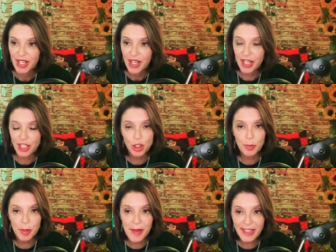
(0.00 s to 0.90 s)
Uh, she'll
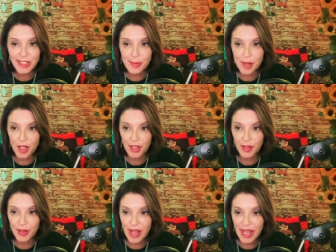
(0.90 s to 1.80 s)
be back
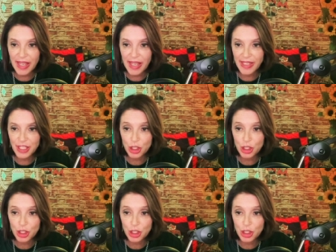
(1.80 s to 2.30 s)
tomorrow, and